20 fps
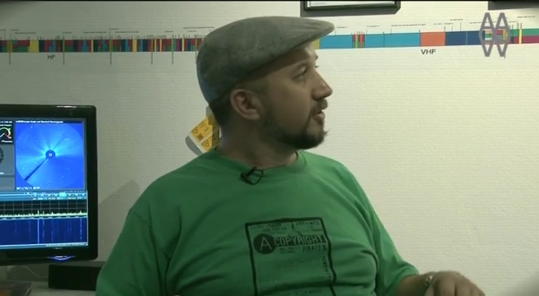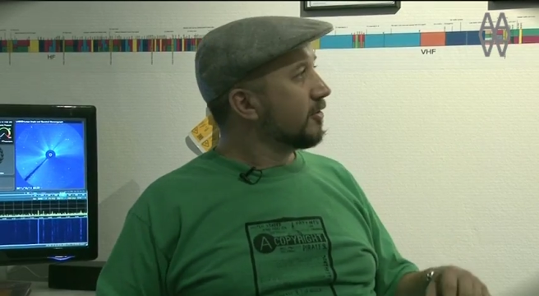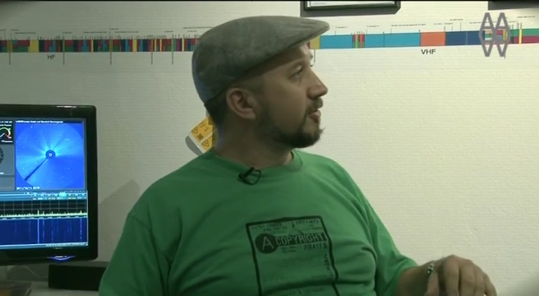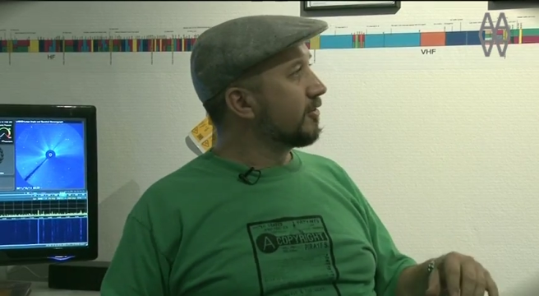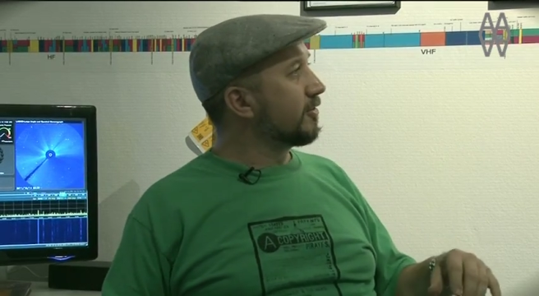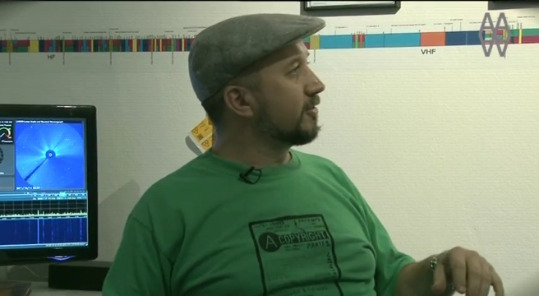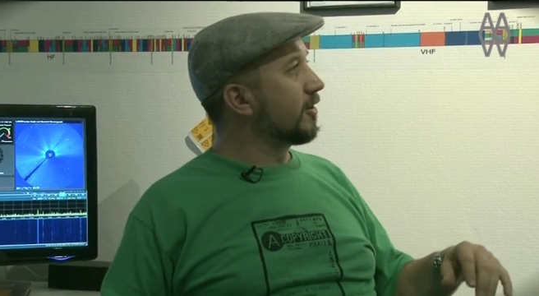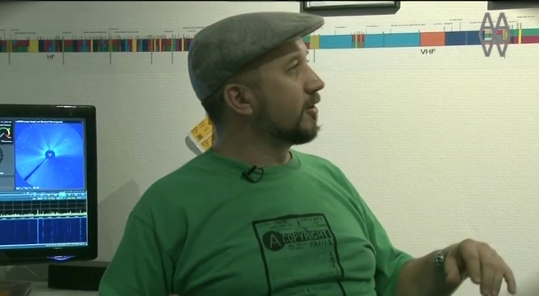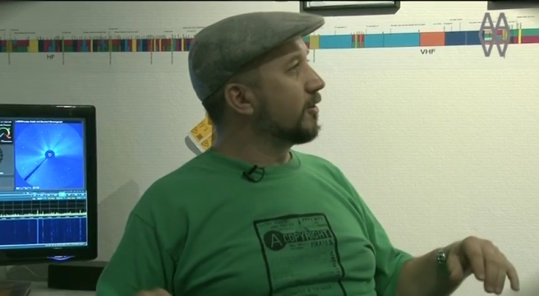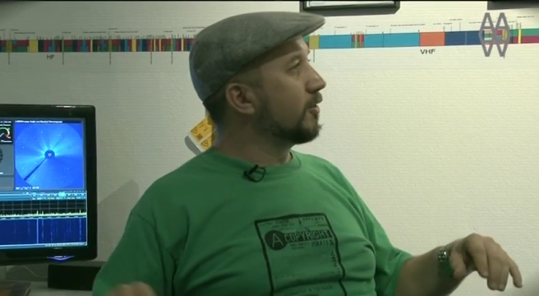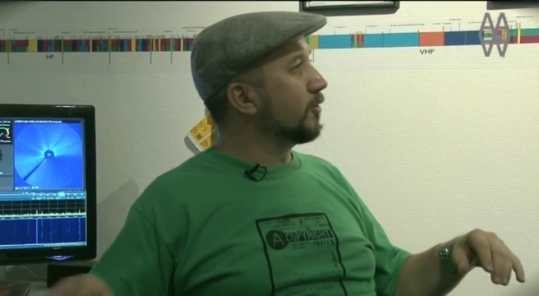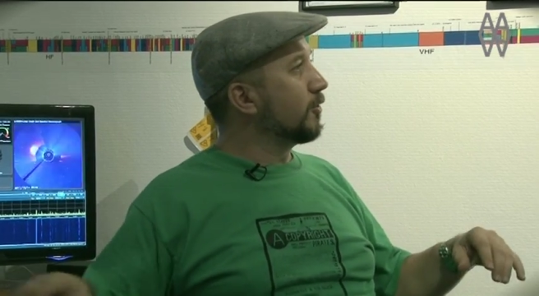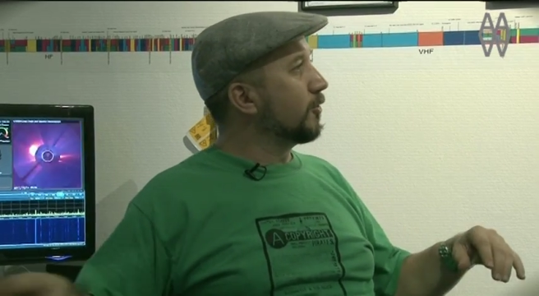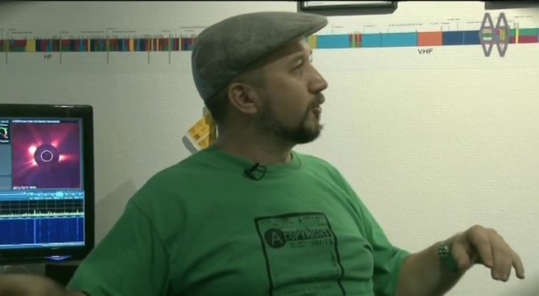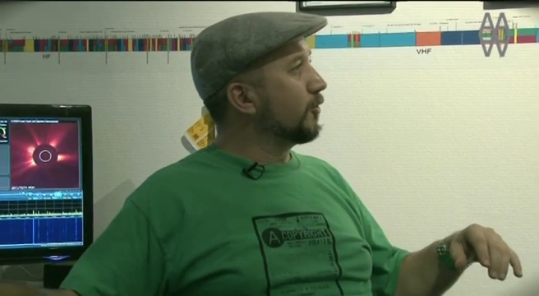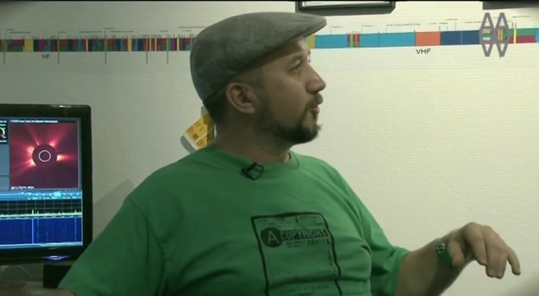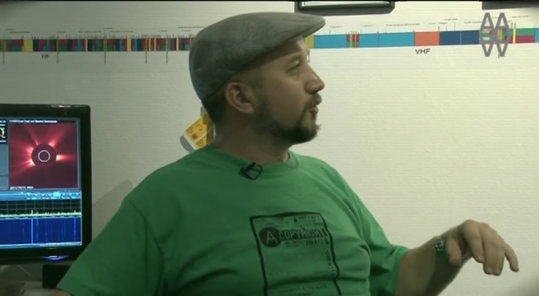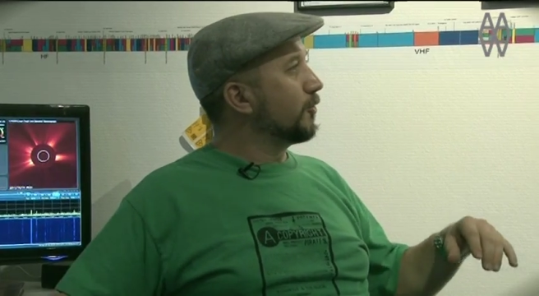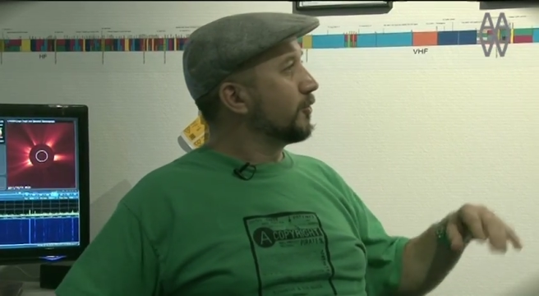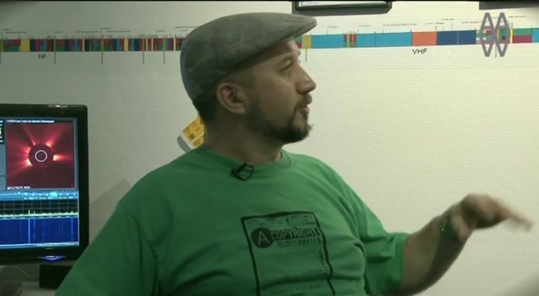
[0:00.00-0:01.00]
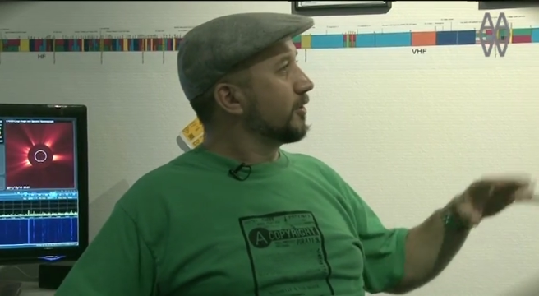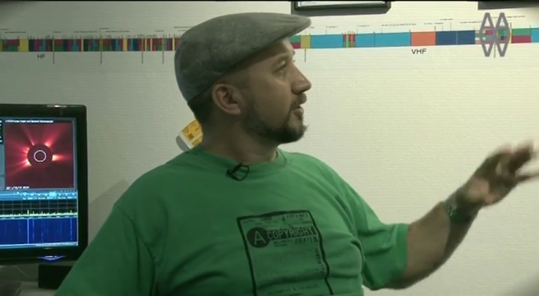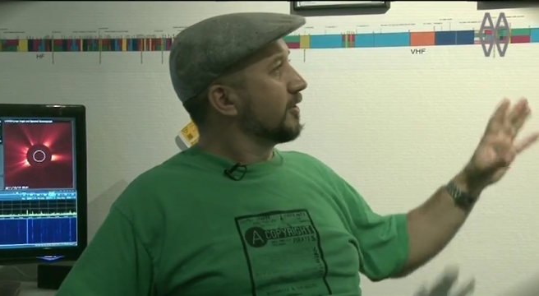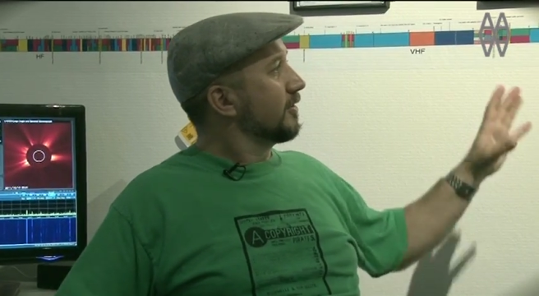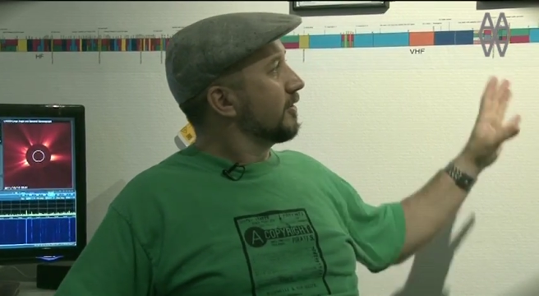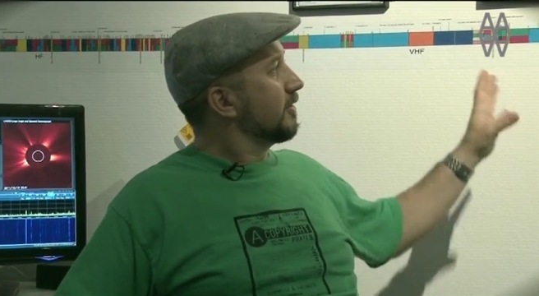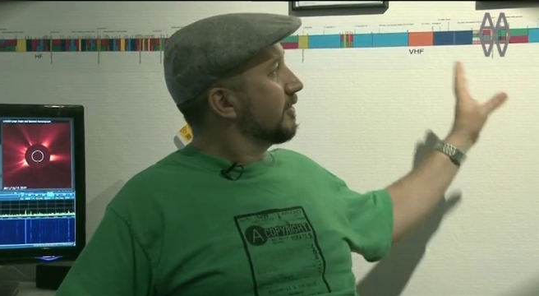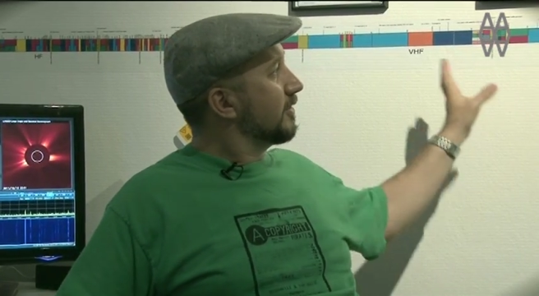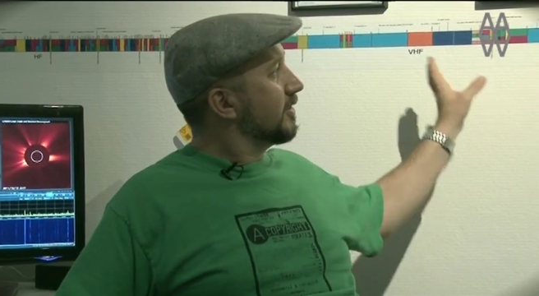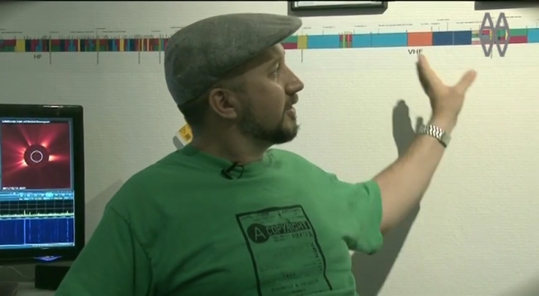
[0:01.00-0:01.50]
So
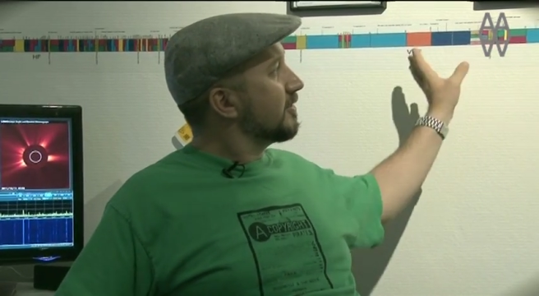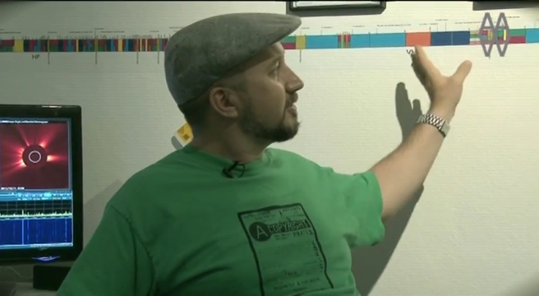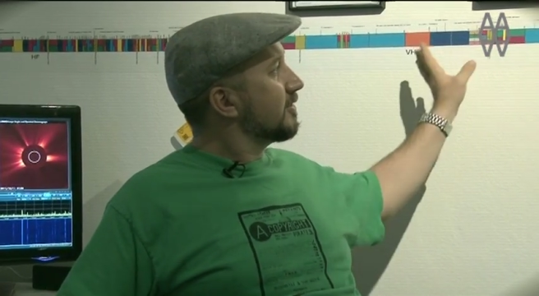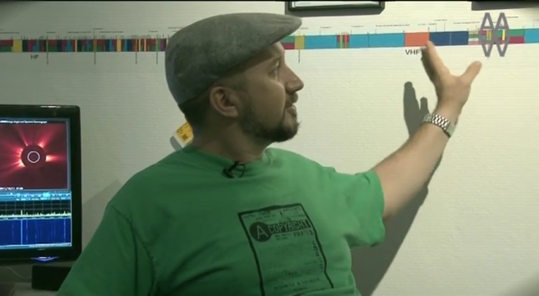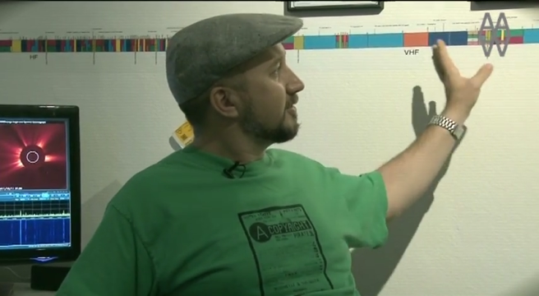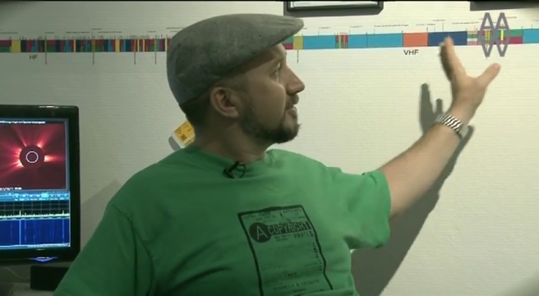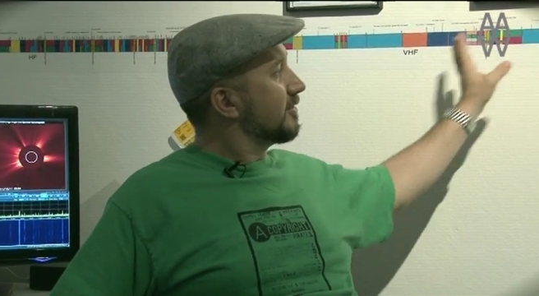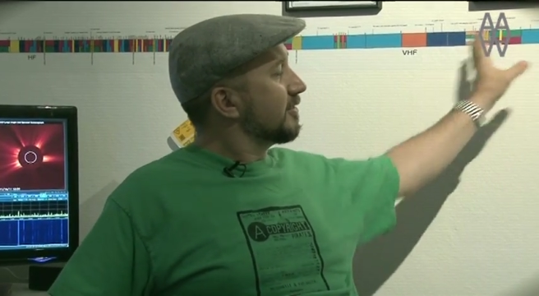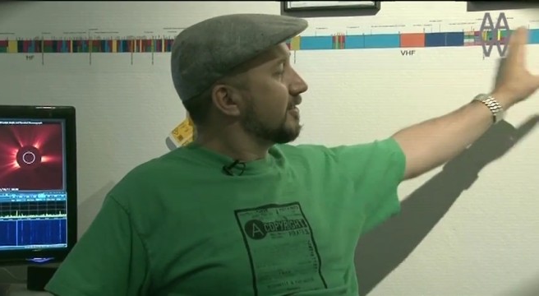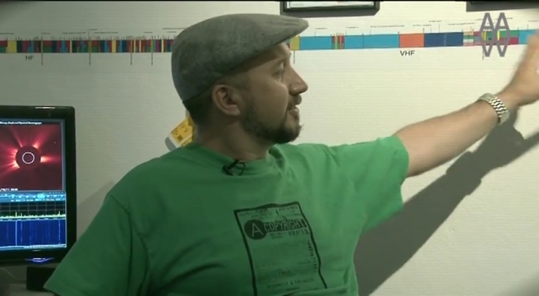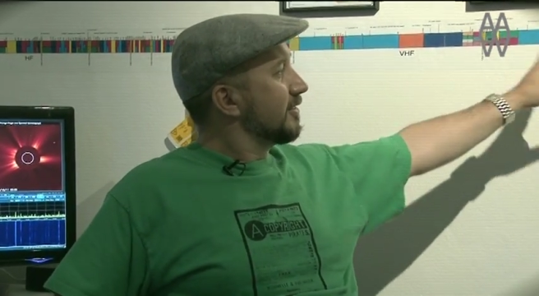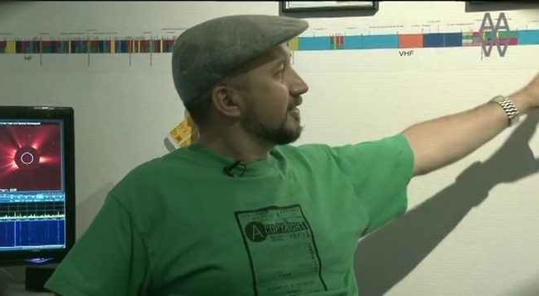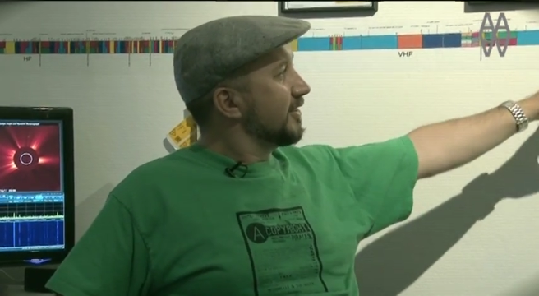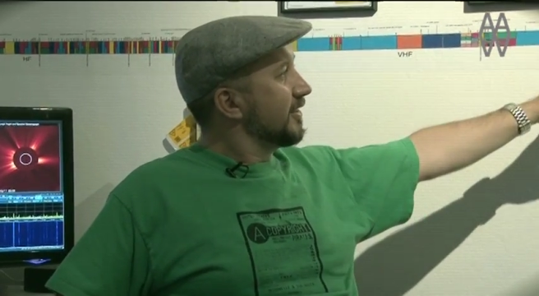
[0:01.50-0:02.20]
this